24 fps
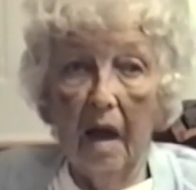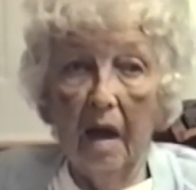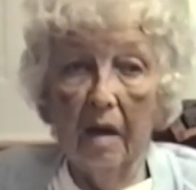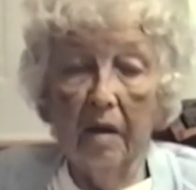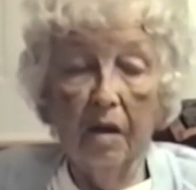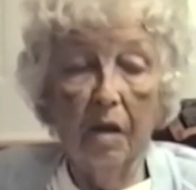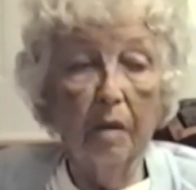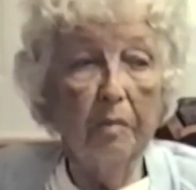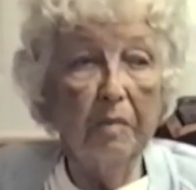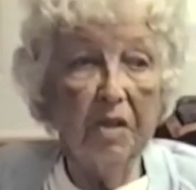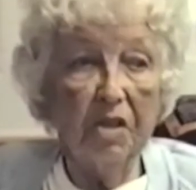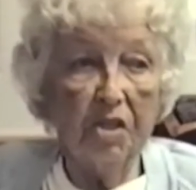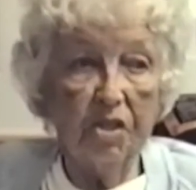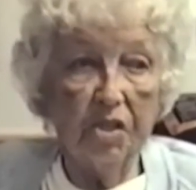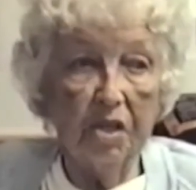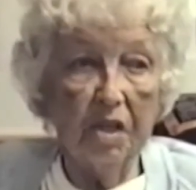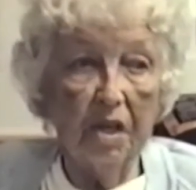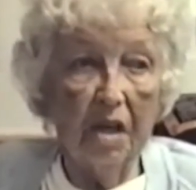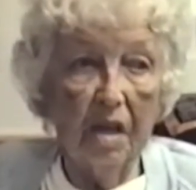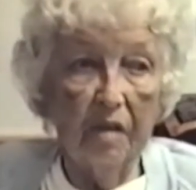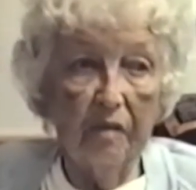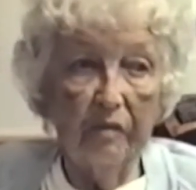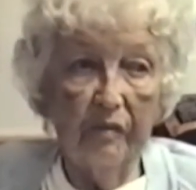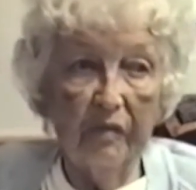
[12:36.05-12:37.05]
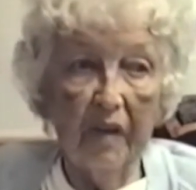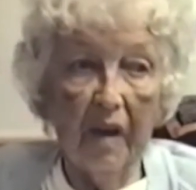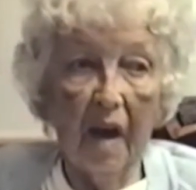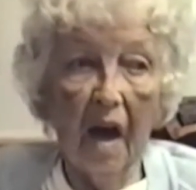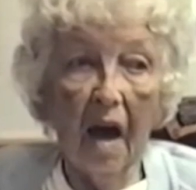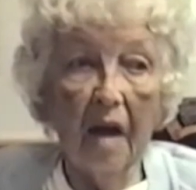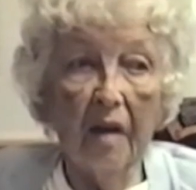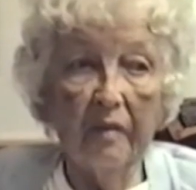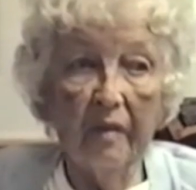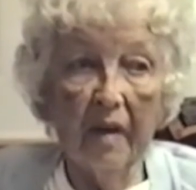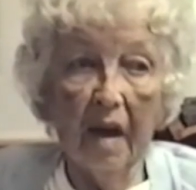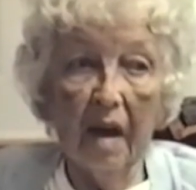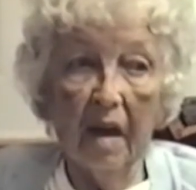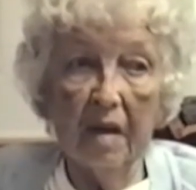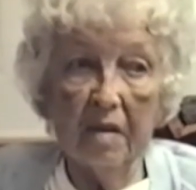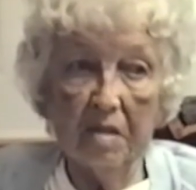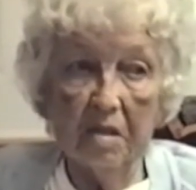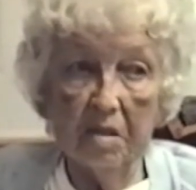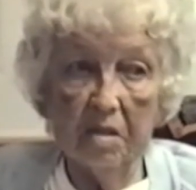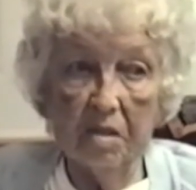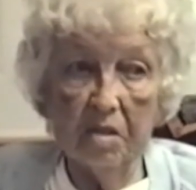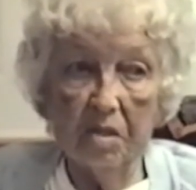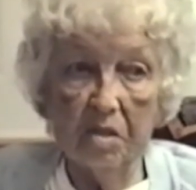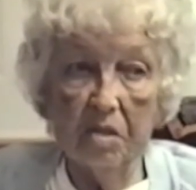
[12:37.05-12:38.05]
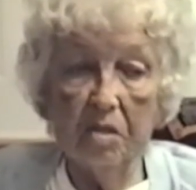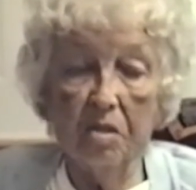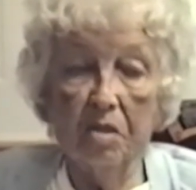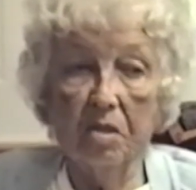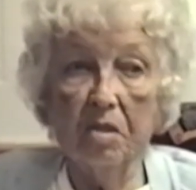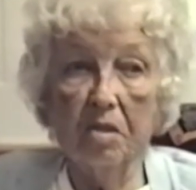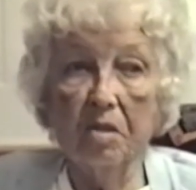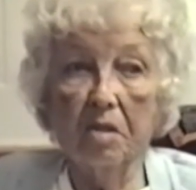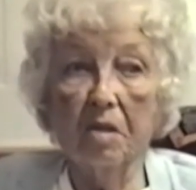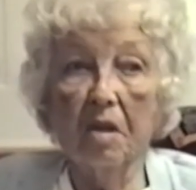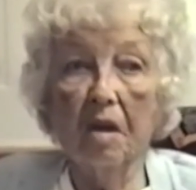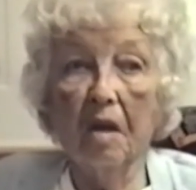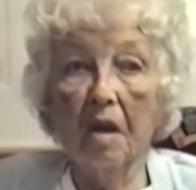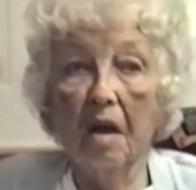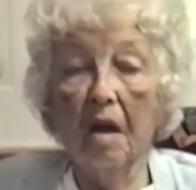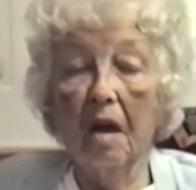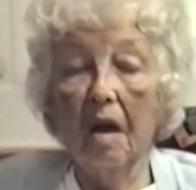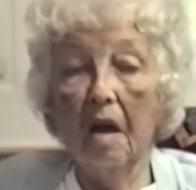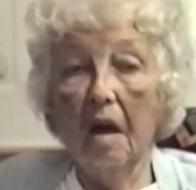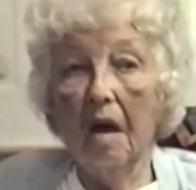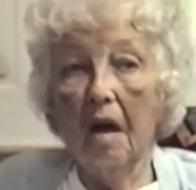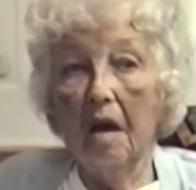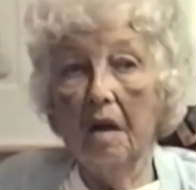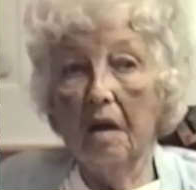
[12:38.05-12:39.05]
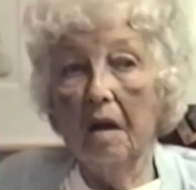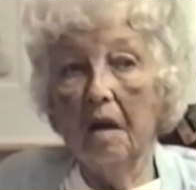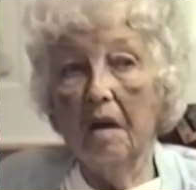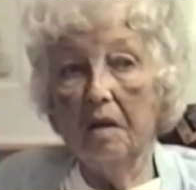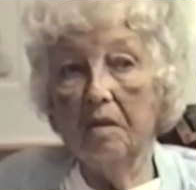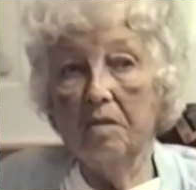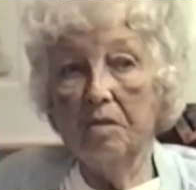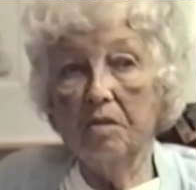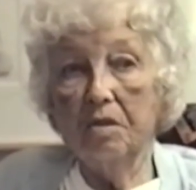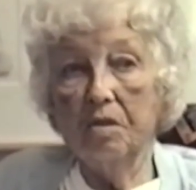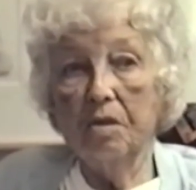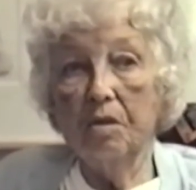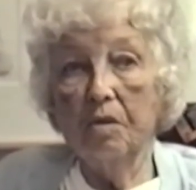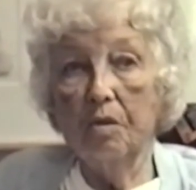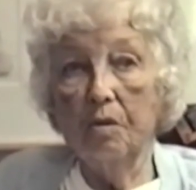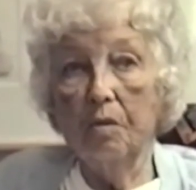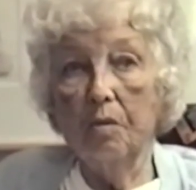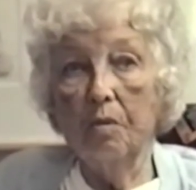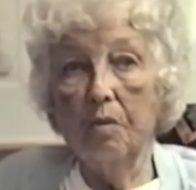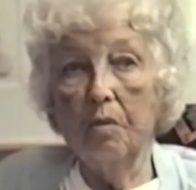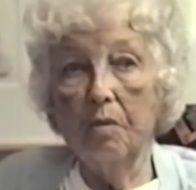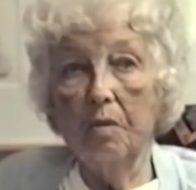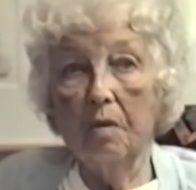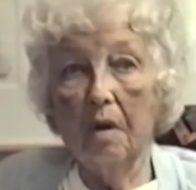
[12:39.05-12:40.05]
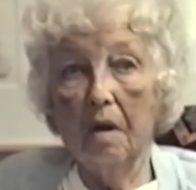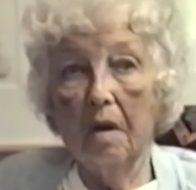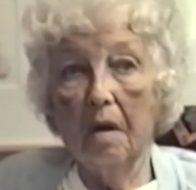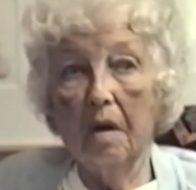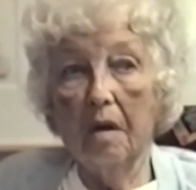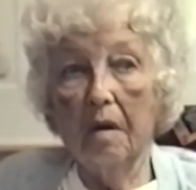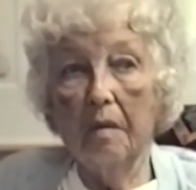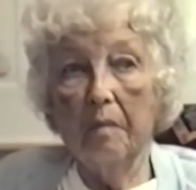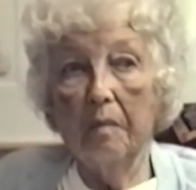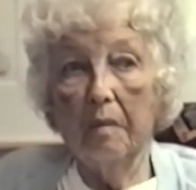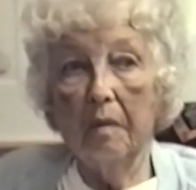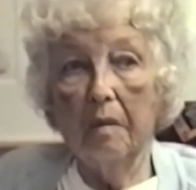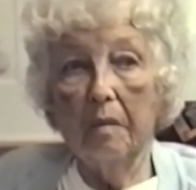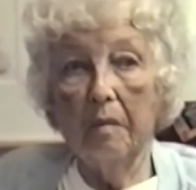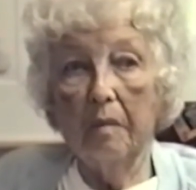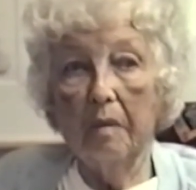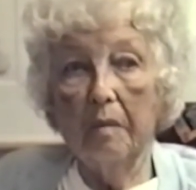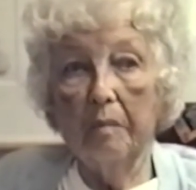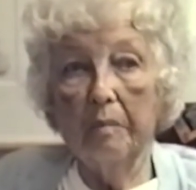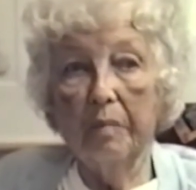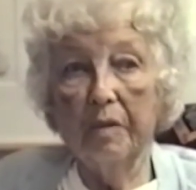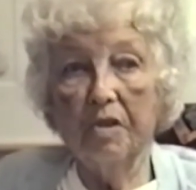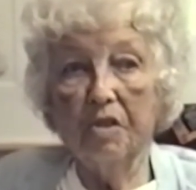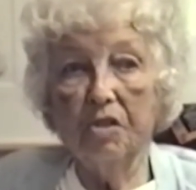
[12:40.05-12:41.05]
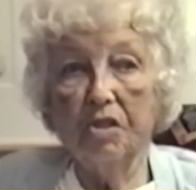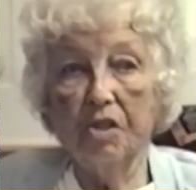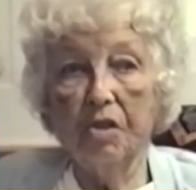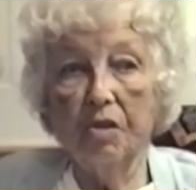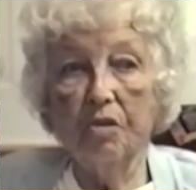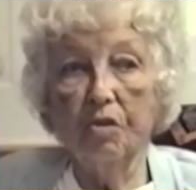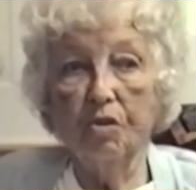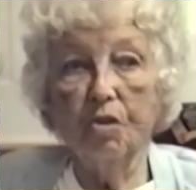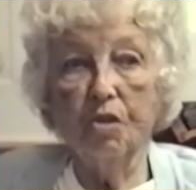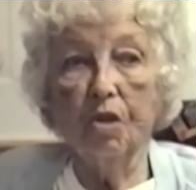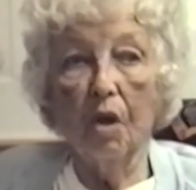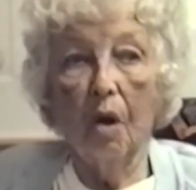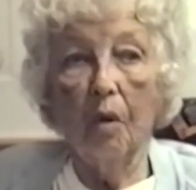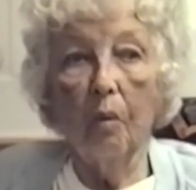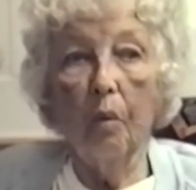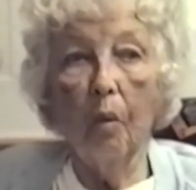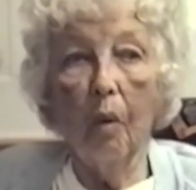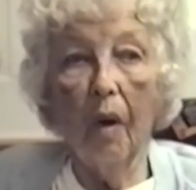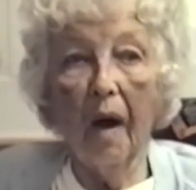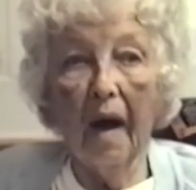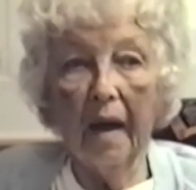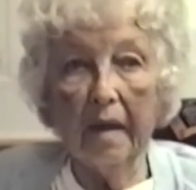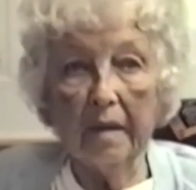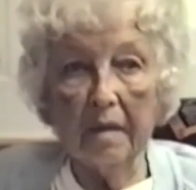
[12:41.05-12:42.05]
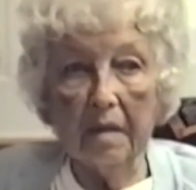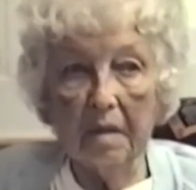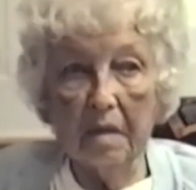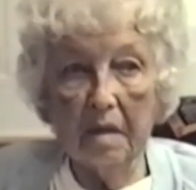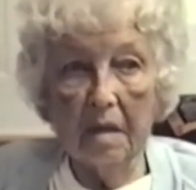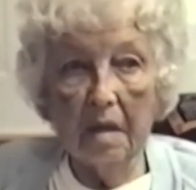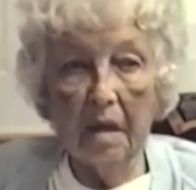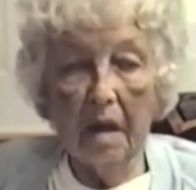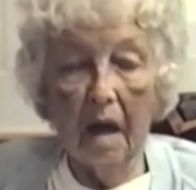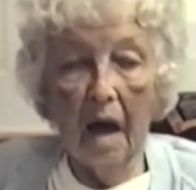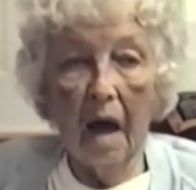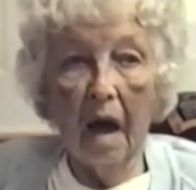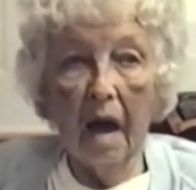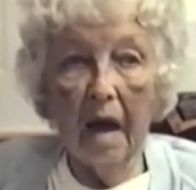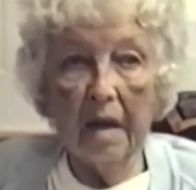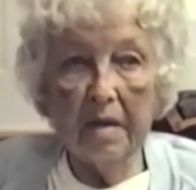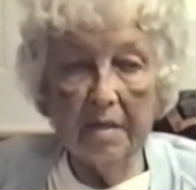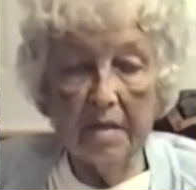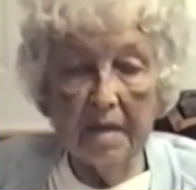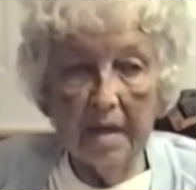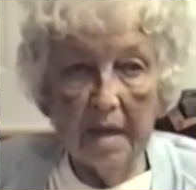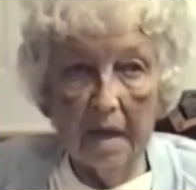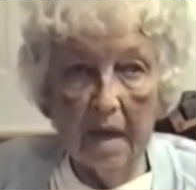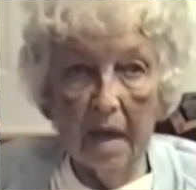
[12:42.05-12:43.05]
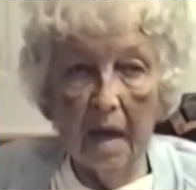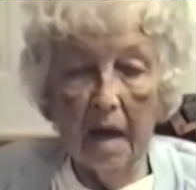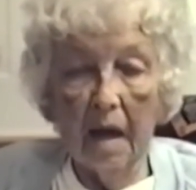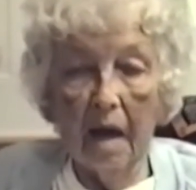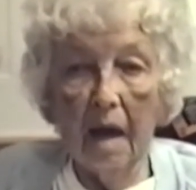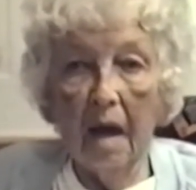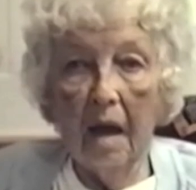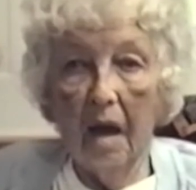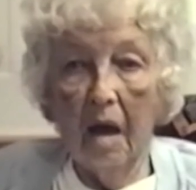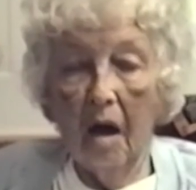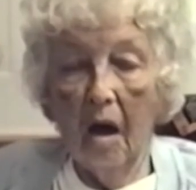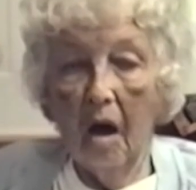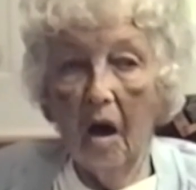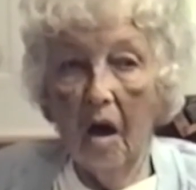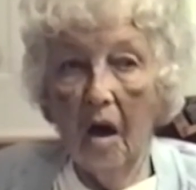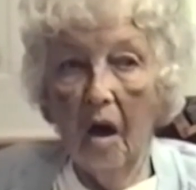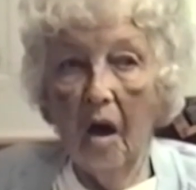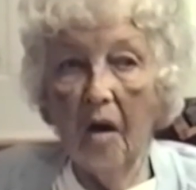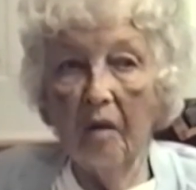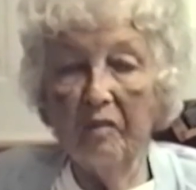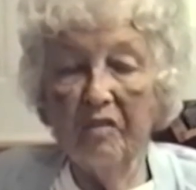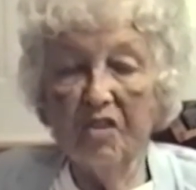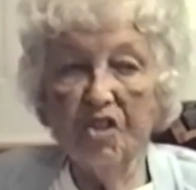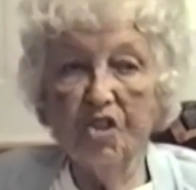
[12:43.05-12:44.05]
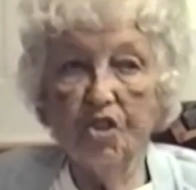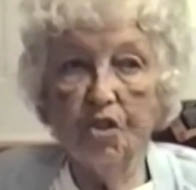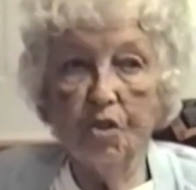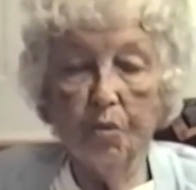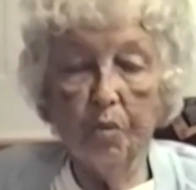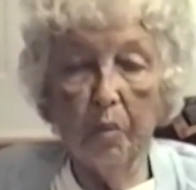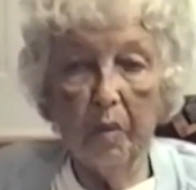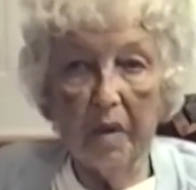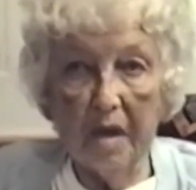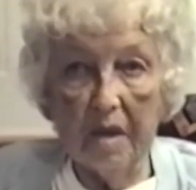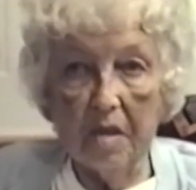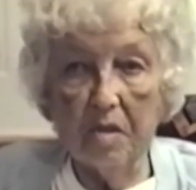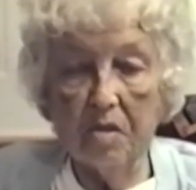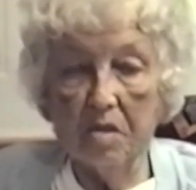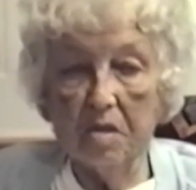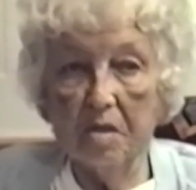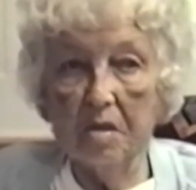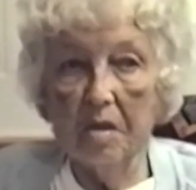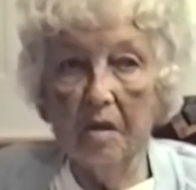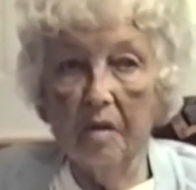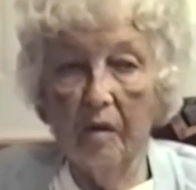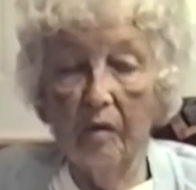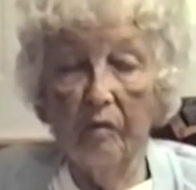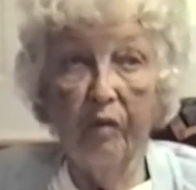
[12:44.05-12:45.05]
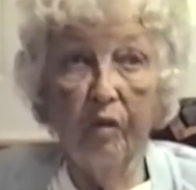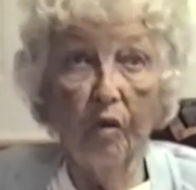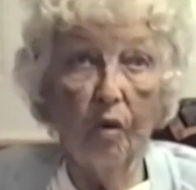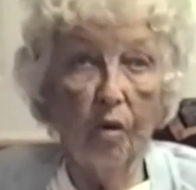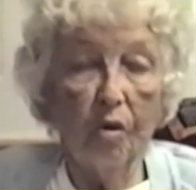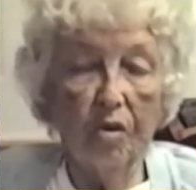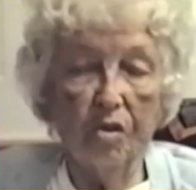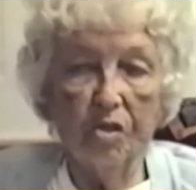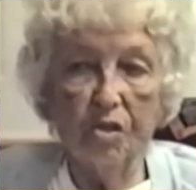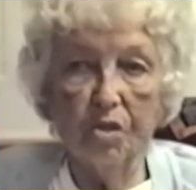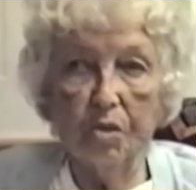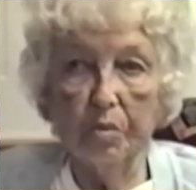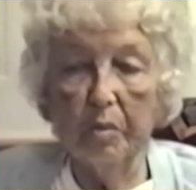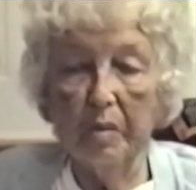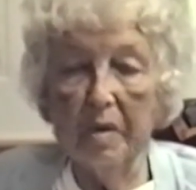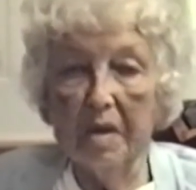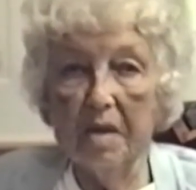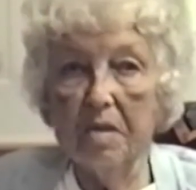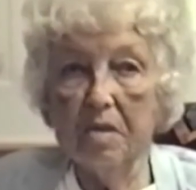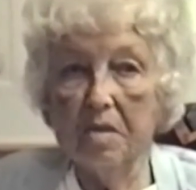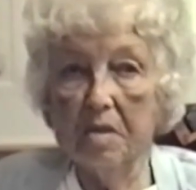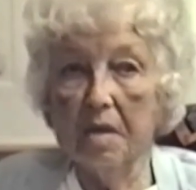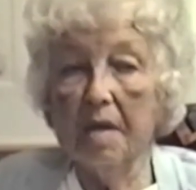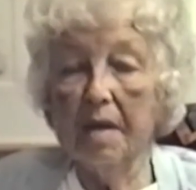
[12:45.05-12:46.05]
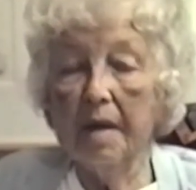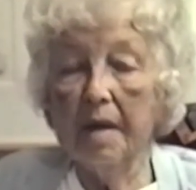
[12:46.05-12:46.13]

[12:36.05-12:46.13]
commissioning 5 artists to produce one idea of a suite, for a suite,